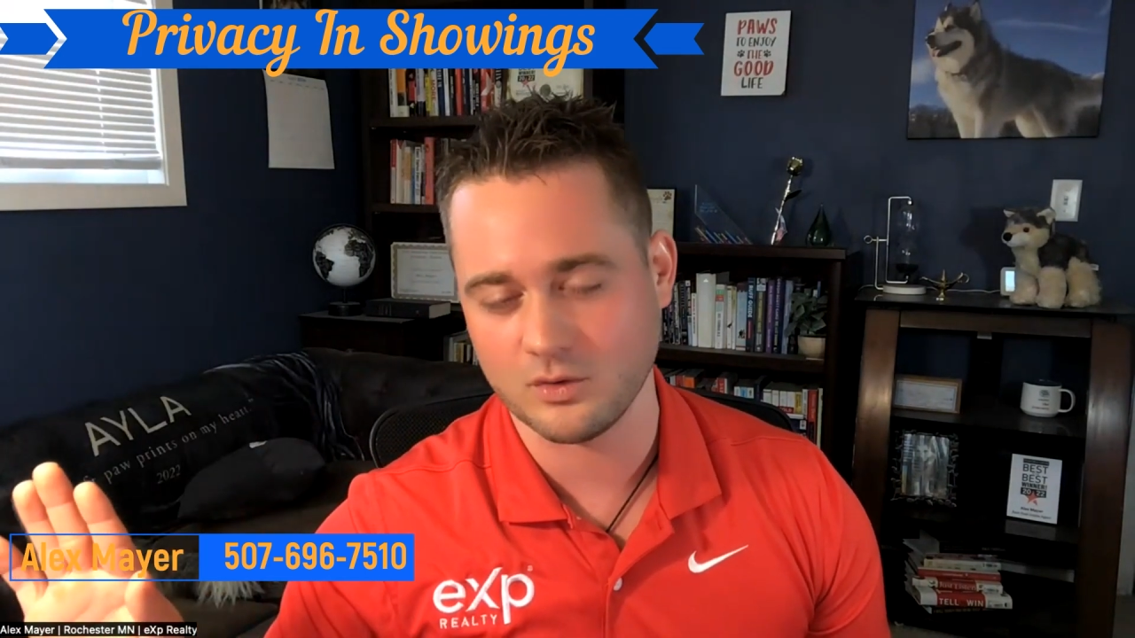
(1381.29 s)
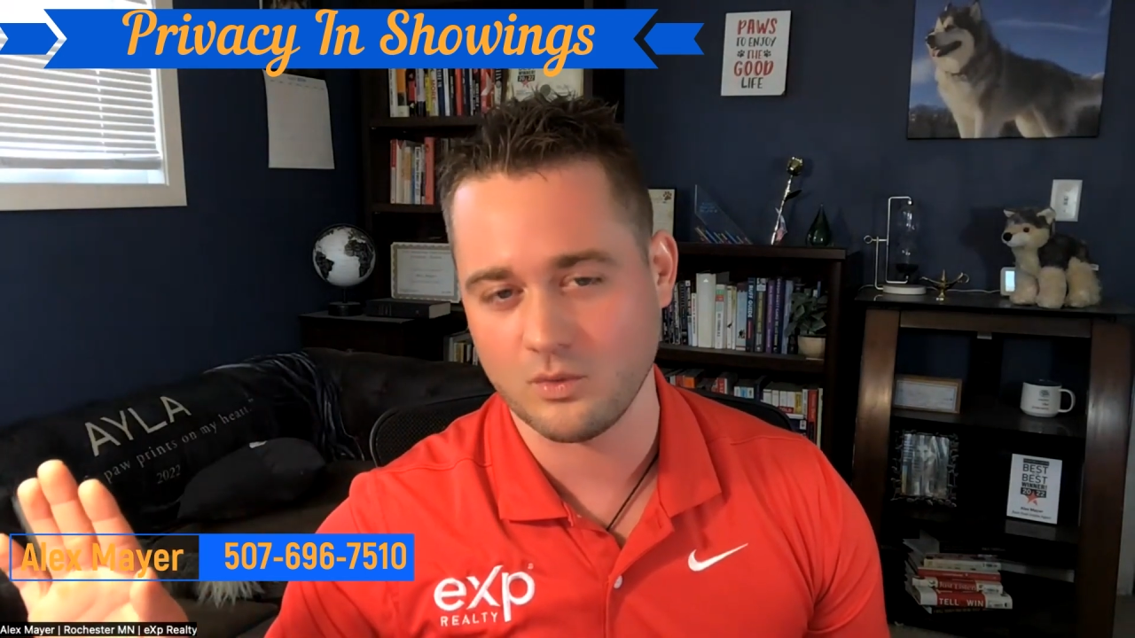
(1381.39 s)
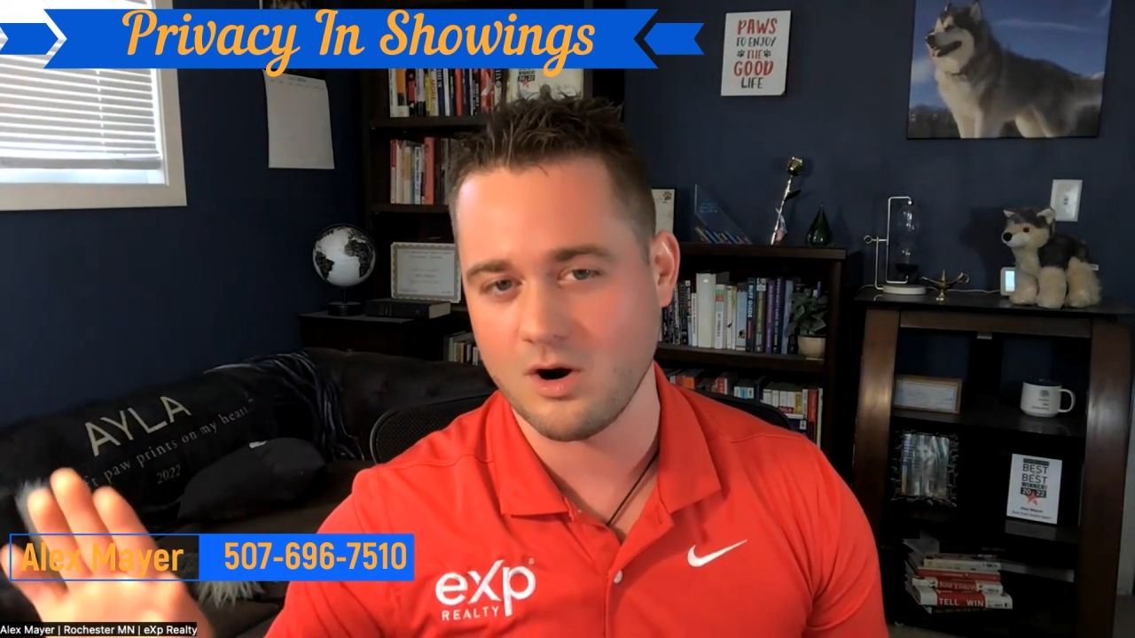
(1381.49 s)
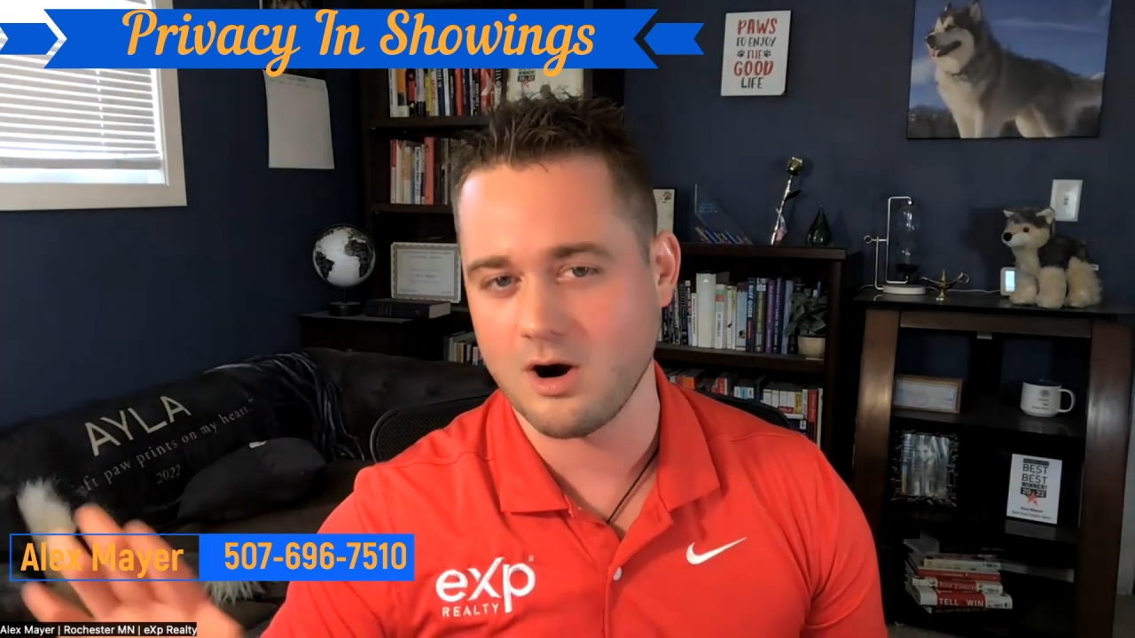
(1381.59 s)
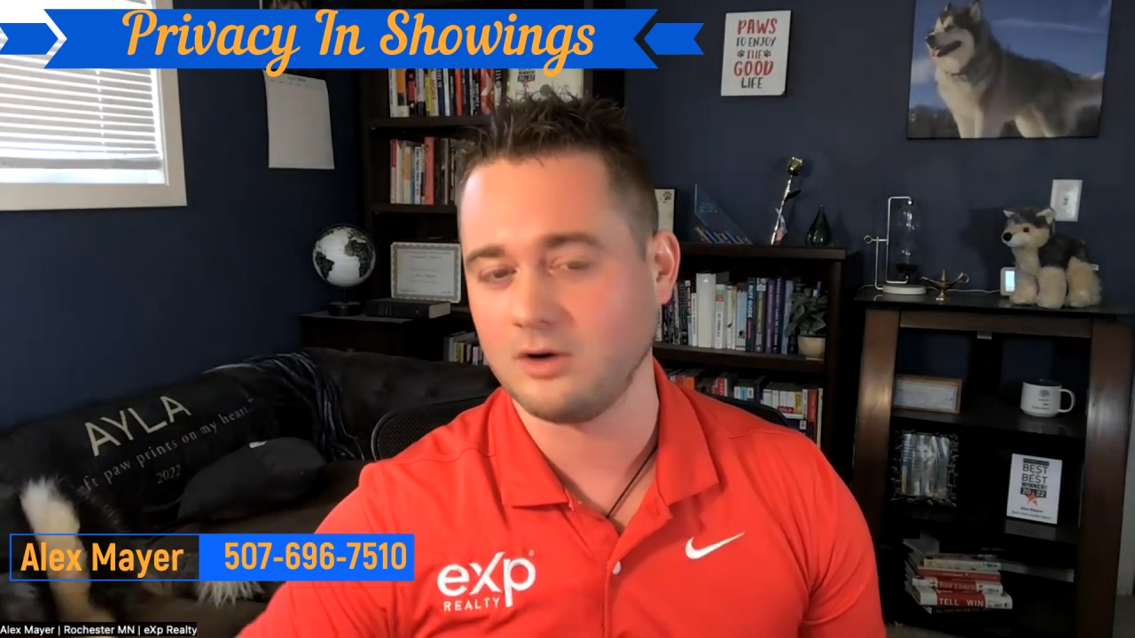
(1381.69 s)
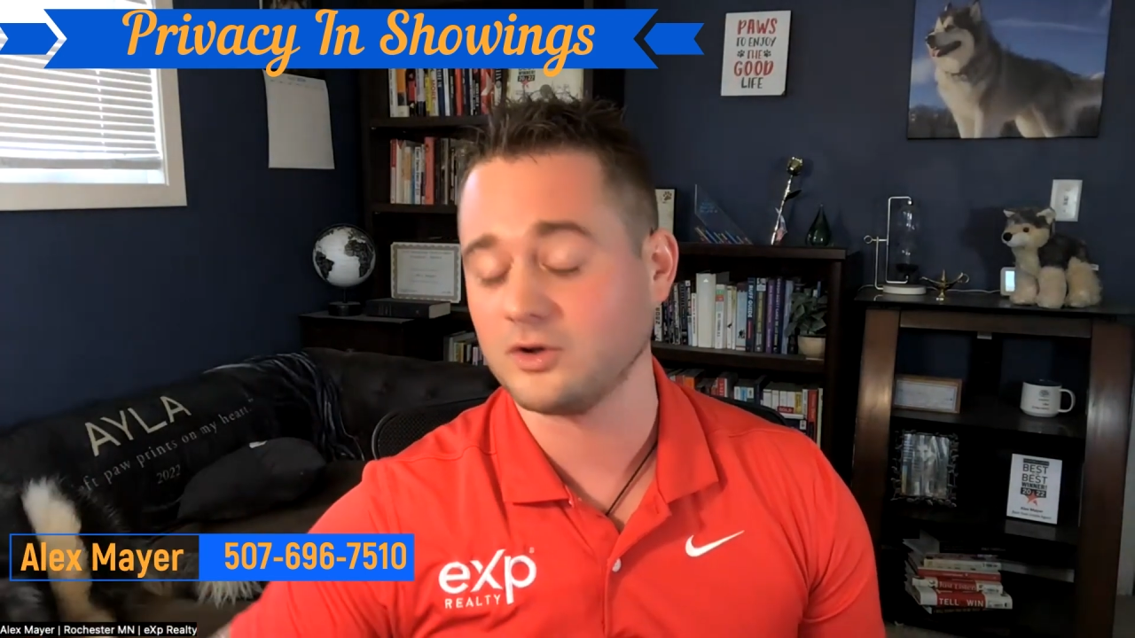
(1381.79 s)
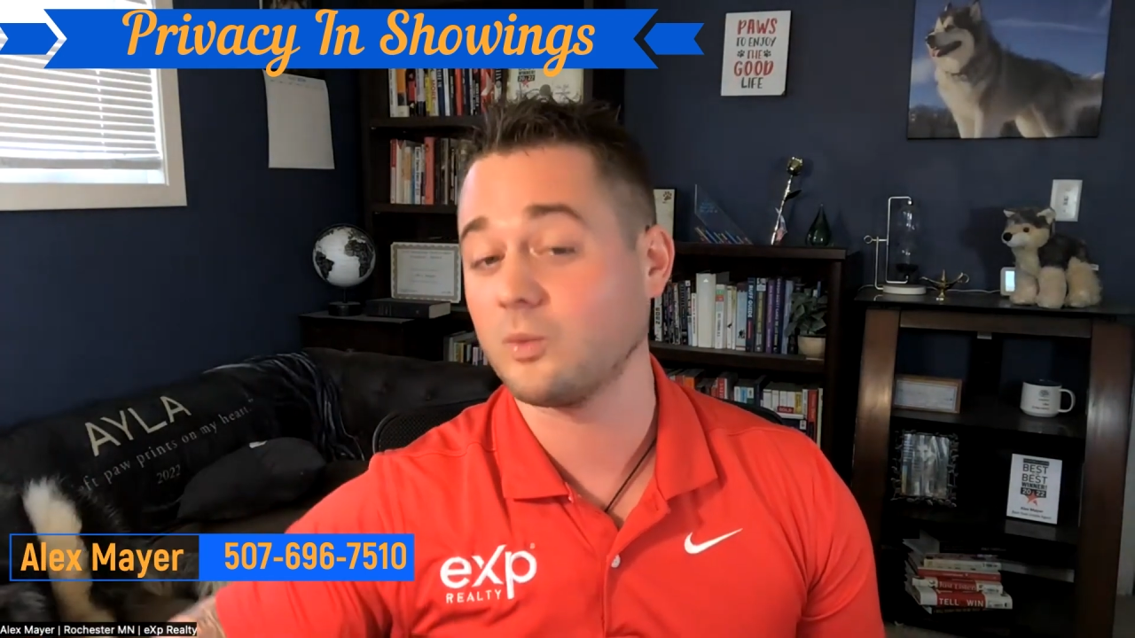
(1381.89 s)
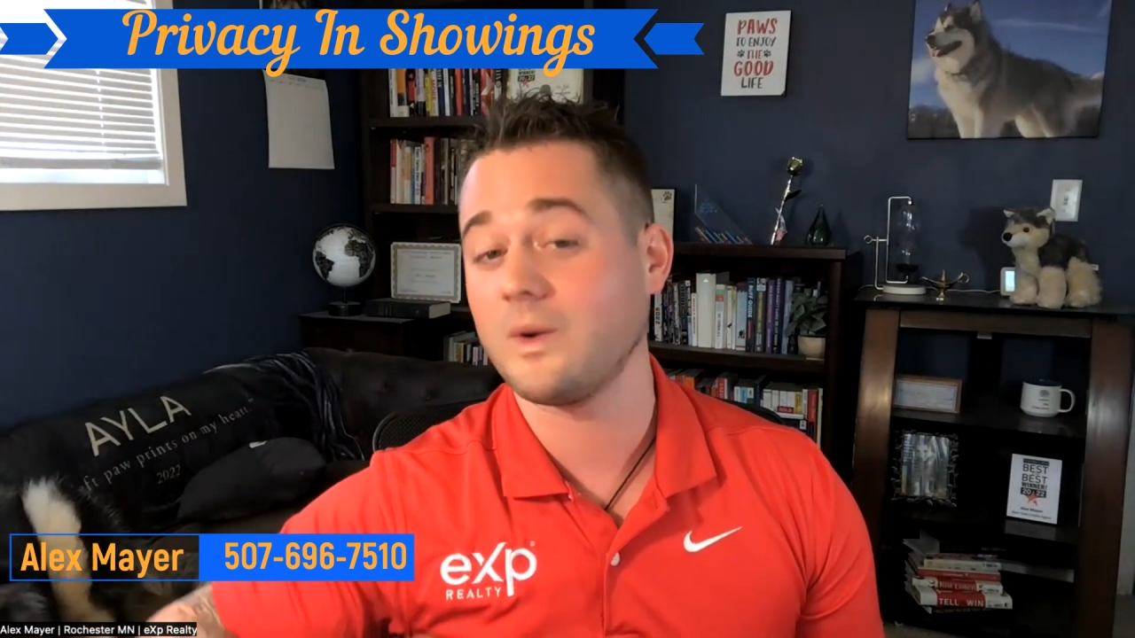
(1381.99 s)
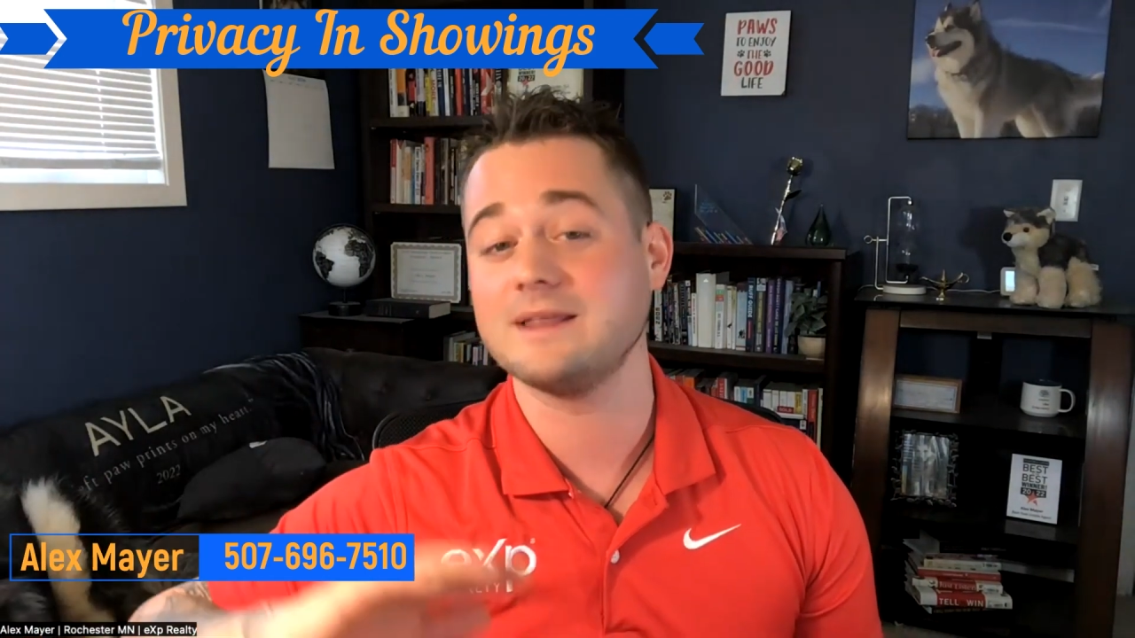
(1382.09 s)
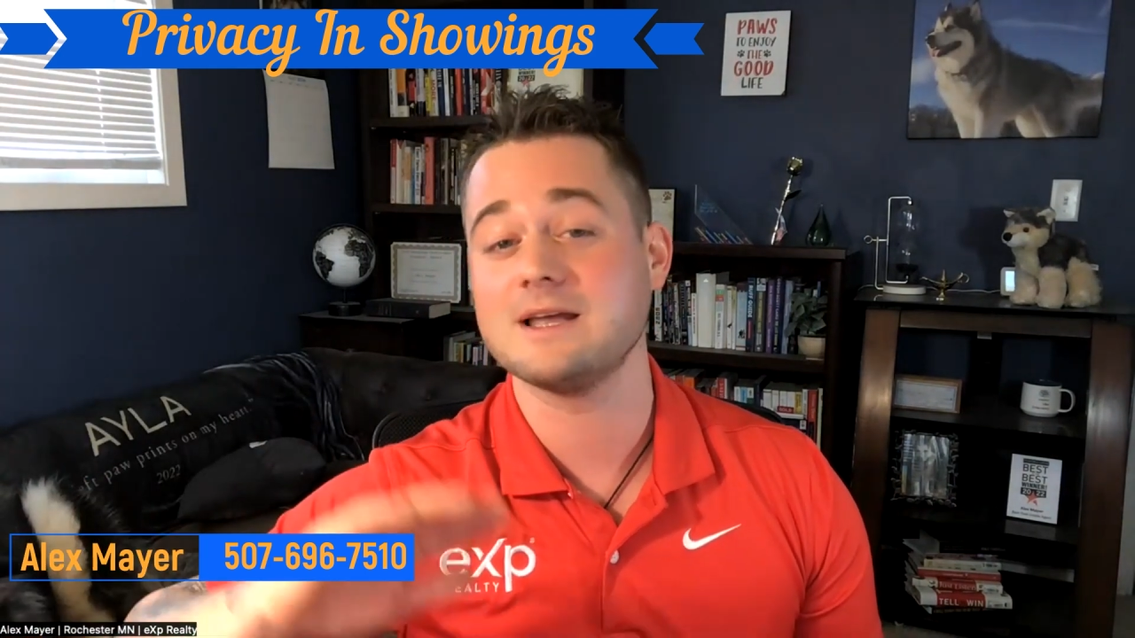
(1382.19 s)
the wall, the
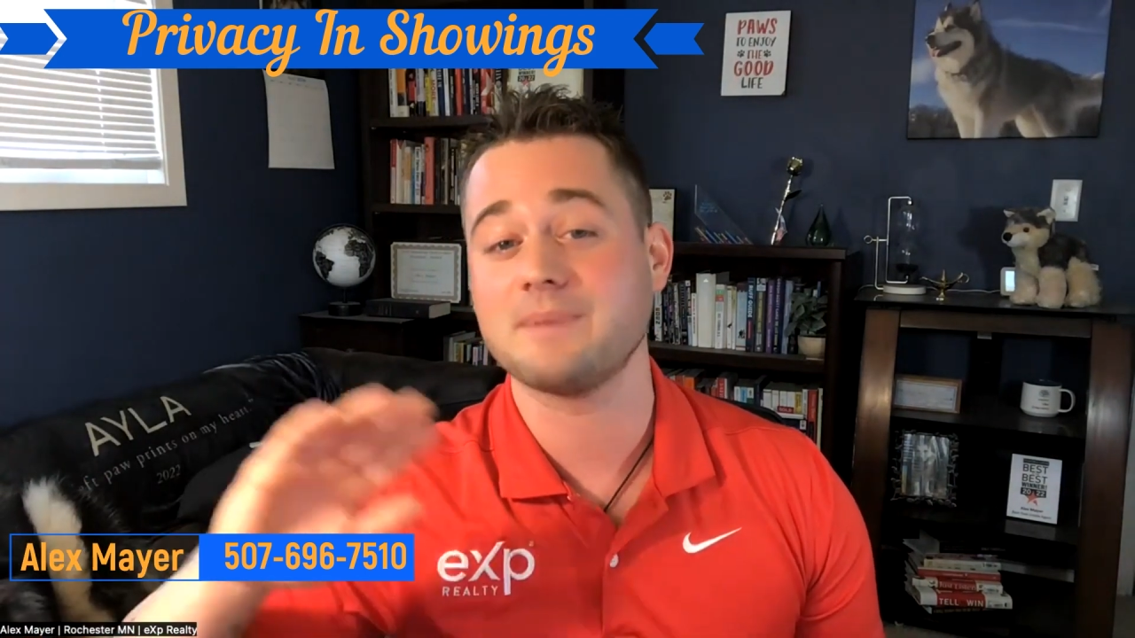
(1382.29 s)
way they